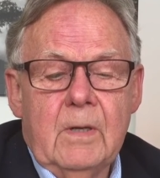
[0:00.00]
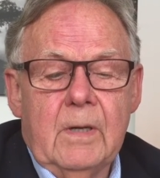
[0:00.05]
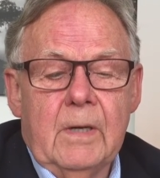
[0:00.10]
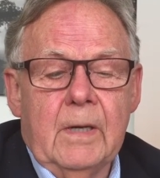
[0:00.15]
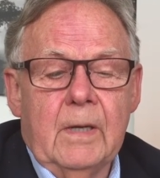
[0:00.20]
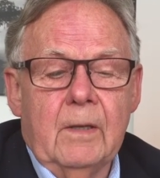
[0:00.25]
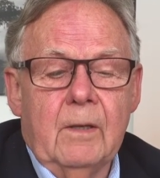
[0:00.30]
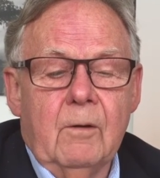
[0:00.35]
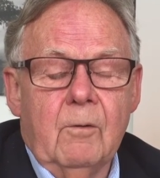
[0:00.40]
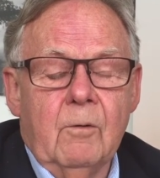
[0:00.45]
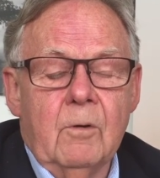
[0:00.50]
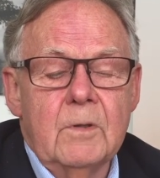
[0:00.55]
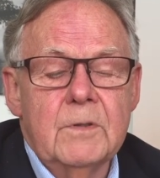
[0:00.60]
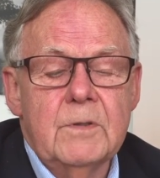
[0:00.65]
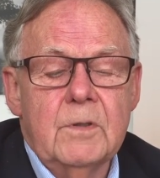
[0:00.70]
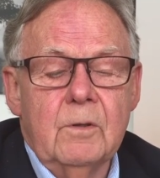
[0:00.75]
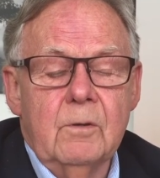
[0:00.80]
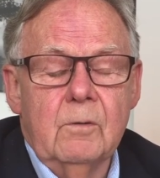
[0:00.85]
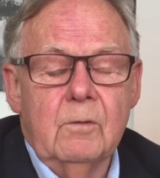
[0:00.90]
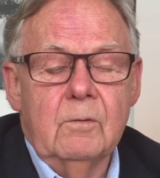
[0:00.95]
And
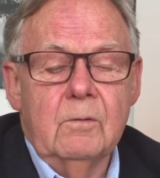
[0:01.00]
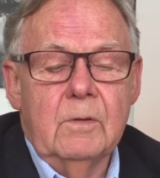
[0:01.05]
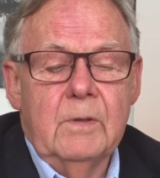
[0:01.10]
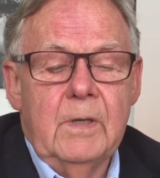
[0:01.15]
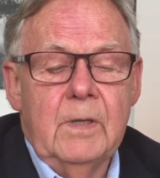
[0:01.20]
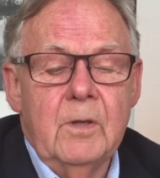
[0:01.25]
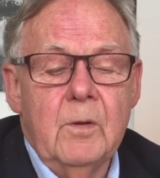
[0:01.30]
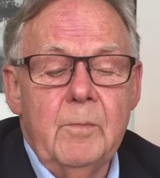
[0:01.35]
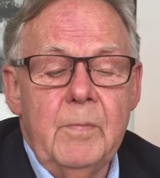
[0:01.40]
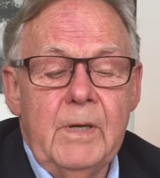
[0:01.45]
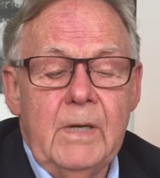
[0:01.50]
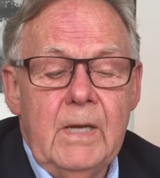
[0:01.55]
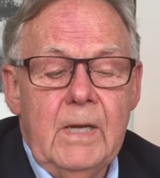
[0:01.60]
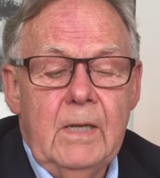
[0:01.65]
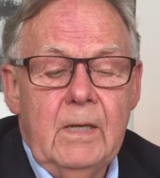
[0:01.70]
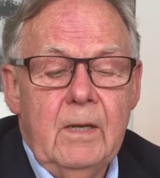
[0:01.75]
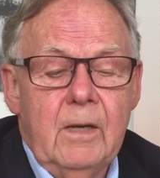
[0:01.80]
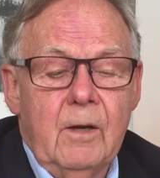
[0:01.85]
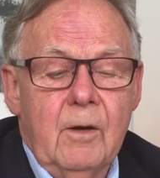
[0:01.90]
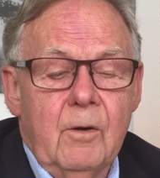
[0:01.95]
also in the
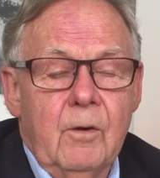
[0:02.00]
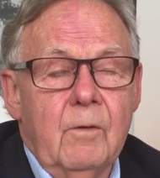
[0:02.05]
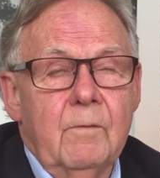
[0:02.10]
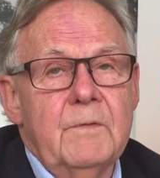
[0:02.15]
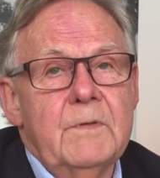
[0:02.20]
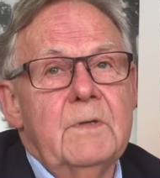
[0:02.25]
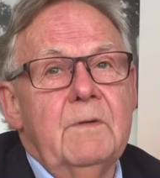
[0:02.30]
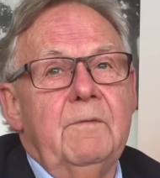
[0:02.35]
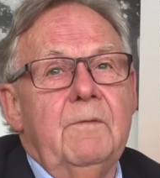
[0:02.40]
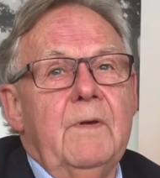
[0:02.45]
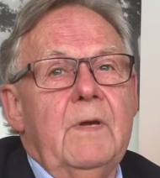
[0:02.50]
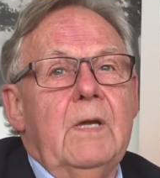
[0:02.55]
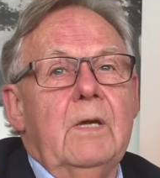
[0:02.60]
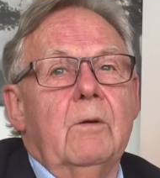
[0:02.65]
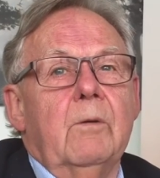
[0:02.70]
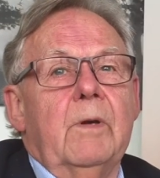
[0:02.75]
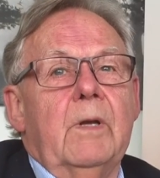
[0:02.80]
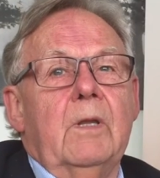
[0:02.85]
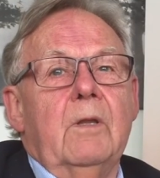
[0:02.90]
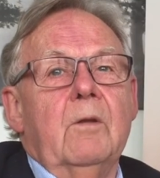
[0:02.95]
beginning of
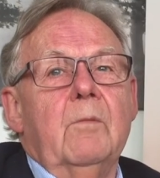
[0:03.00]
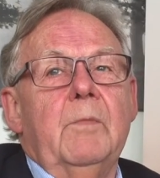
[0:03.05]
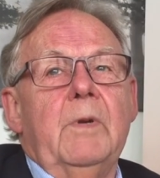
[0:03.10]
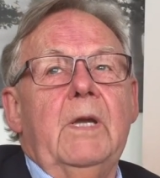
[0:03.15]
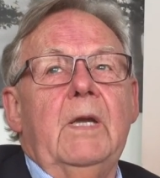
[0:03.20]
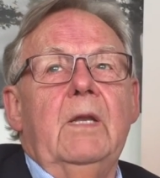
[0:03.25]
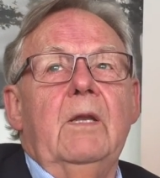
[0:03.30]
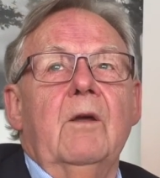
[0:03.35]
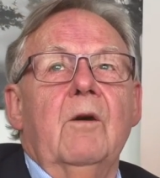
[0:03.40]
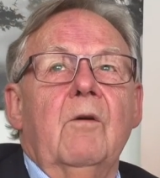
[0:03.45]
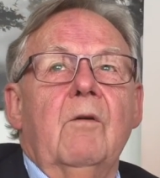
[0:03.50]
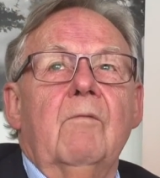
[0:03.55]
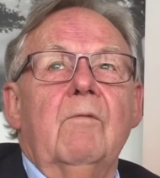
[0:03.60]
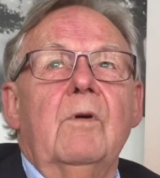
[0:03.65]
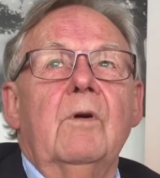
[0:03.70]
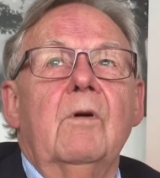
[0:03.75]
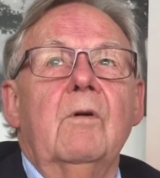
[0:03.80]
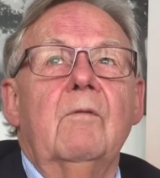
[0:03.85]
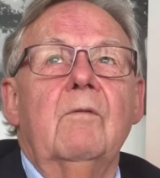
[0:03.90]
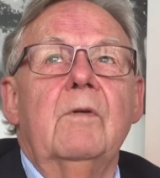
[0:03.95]
CeFEO, in the beginning of,
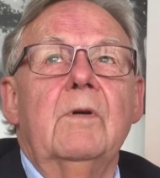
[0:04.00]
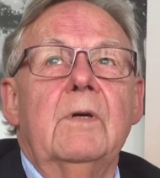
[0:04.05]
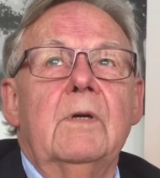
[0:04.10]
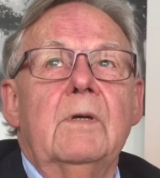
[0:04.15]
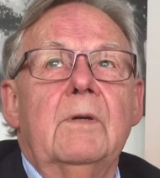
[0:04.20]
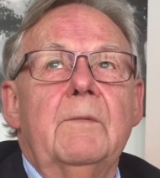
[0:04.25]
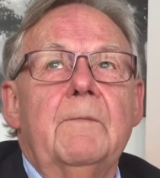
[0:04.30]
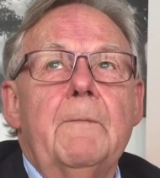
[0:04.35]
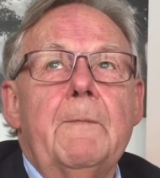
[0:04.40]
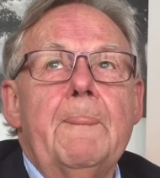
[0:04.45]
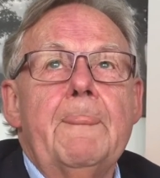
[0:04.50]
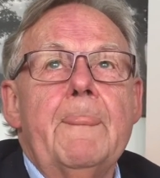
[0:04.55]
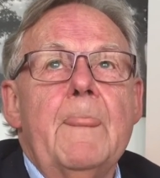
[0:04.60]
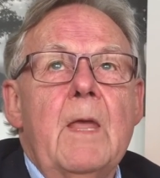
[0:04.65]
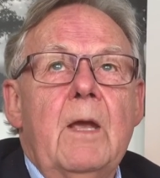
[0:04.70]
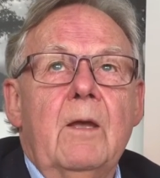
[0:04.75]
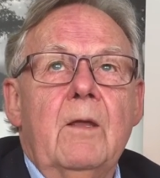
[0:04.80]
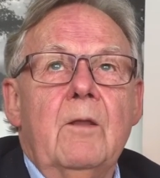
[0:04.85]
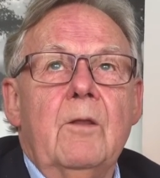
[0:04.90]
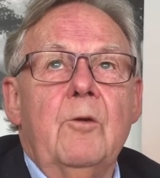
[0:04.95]
of uh,
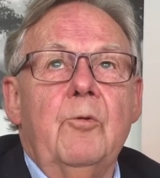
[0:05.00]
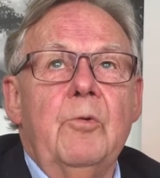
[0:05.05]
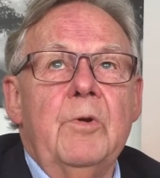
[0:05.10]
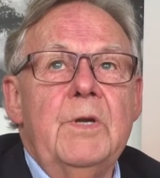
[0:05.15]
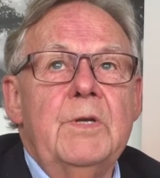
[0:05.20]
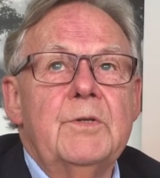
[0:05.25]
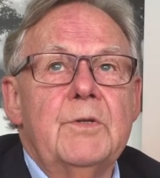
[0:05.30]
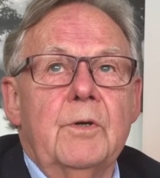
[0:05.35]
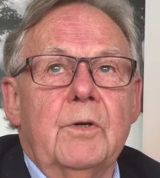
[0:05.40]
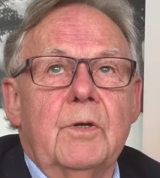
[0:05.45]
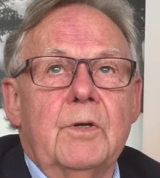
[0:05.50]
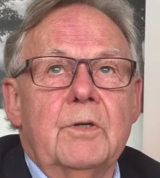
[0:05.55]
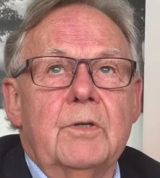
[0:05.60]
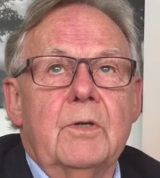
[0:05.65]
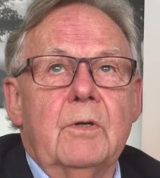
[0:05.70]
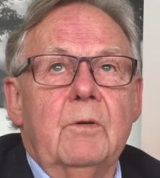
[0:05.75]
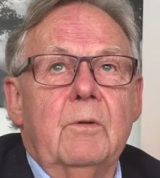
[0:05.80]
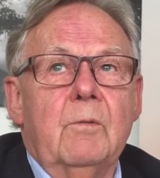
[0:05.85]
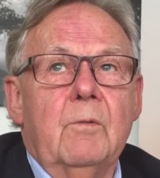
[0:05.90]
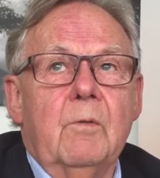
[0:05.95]
the
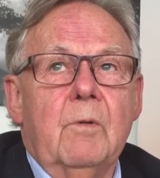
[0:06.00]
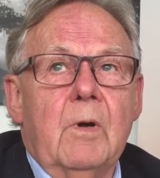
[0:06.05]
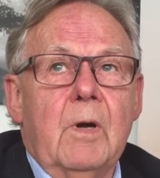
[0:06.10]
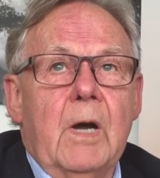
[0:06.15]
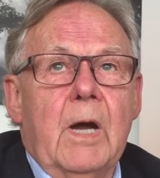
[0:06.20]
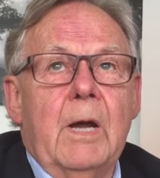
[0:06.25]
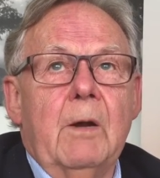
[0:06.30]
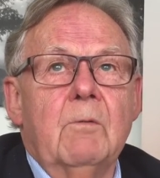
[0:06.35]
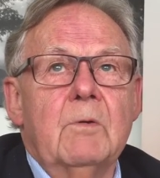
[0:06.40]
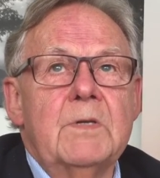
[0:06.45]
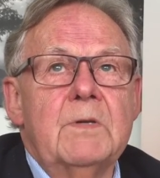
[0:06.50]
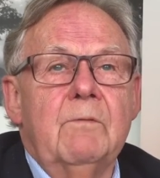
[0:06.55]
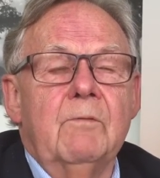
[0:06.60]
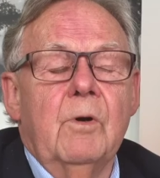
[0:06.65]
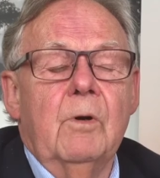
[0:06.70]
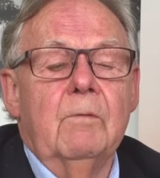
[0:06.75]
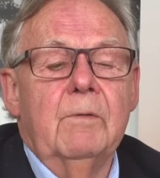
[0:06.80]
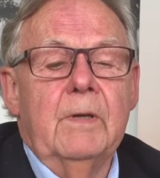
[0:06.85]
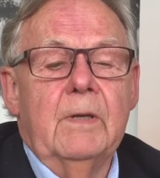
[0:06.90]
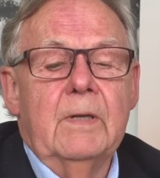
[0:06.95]
research I was
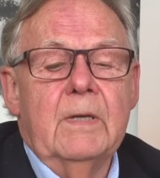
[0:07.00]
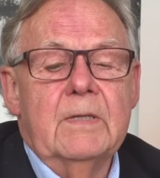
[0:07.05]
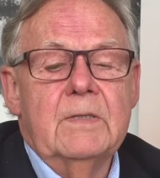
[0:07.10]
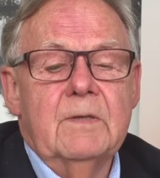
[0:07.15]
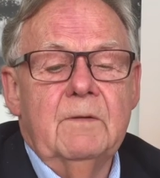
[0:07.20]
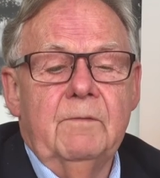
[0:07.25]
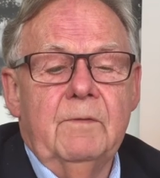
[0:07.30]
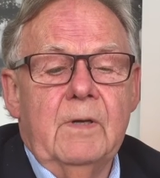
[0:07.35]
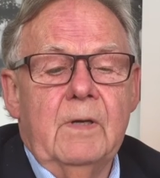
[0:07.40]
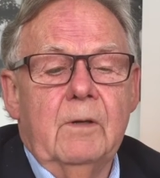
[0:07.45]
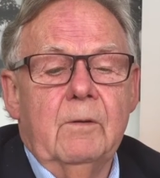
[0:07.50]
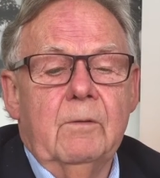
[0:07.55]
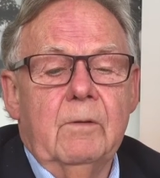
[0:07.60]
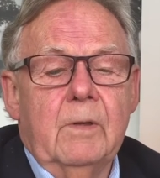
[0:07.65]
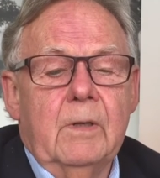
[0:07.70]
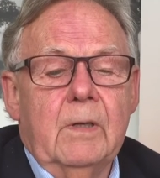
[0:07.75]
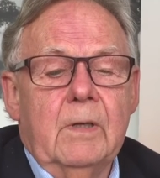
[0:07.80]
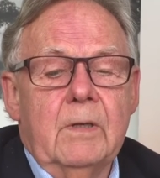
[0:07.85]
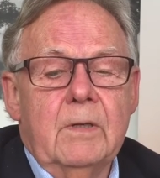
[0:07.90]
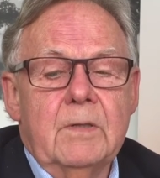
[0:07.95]
involved in at
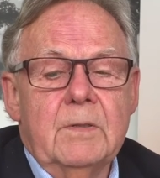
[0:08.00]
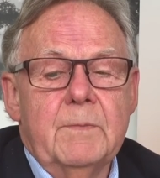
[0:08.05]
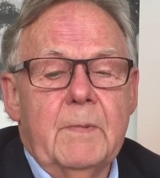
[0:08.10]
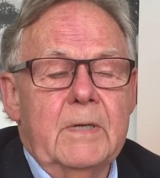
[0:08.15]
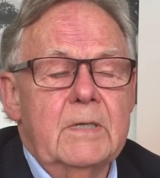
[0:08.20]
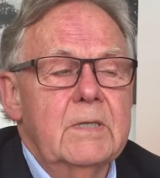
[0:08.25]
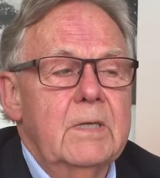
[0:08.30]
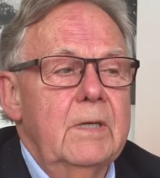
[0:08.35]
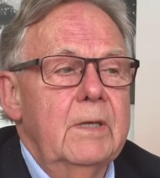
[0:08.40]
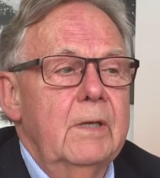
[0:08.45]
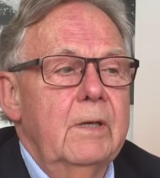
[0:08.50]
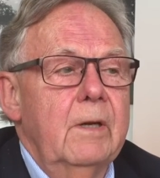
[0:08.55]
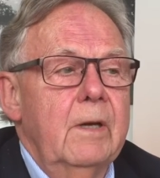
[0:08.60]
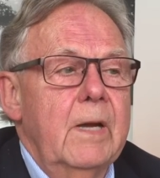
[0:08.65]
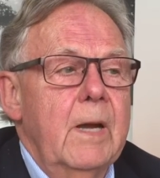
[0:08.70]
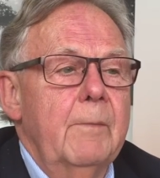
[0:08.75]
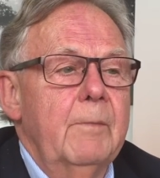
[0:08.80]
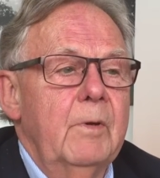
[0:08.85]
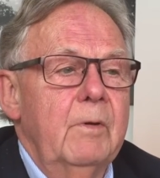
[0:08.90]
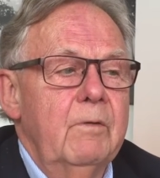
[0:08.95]
CeFEO, and especially a
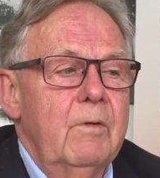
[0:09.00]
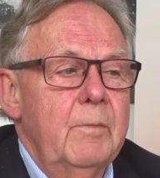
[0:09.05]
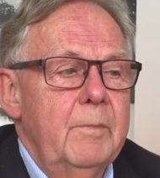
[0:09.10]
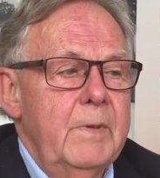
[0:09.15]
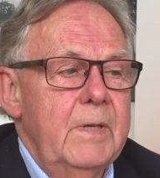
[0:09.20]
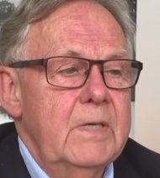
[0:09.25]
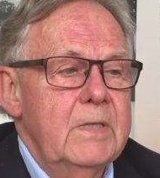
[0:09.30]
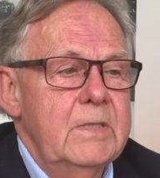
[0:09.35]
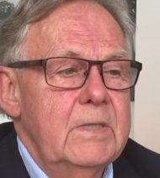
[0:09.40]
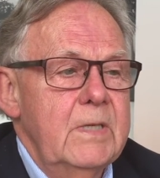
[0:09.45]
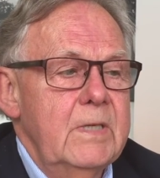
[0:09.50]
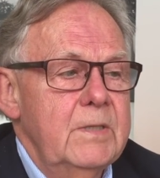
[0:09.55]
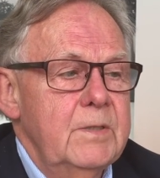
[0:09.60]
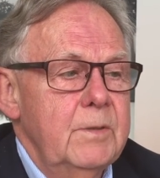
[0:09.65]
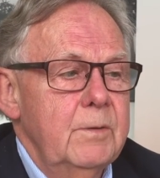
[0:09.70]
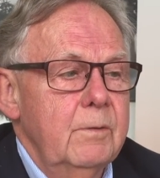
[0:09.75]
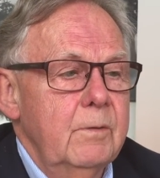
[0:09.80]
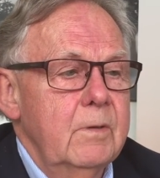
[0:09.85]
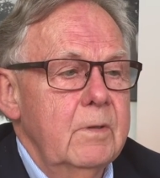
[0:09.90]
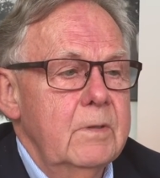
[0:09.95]
couple of the PhD
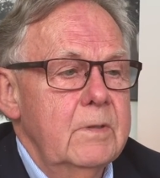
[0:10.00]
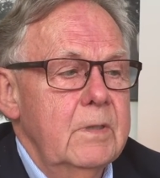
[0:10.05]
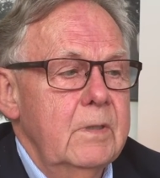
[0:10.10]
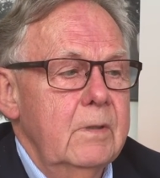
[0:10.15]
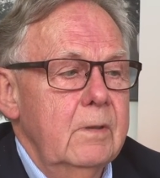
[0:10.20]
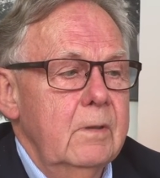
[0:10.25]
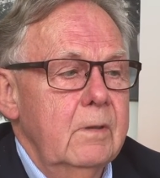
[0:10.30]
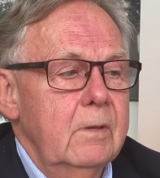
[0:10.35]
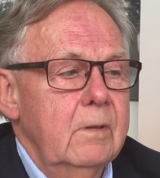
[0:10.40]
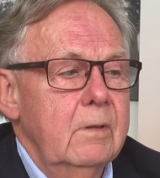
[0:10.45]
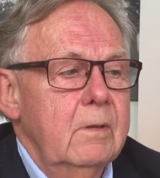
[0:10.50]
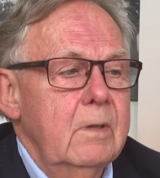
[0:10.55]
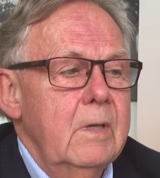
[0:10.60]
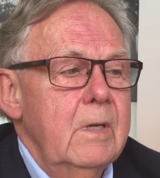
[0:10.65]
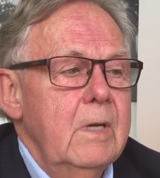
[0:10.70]
students, uh,